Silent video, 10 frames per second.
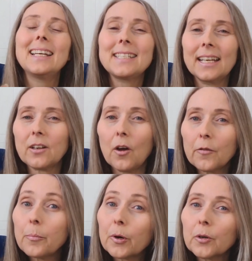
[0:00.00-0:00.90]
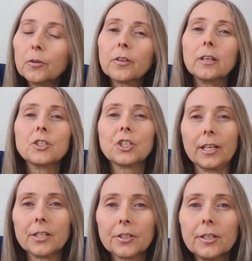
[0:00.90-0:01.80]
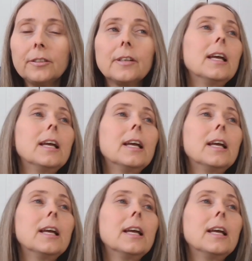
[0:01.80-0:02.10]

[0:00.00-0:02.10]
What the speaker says: date of birth, gender.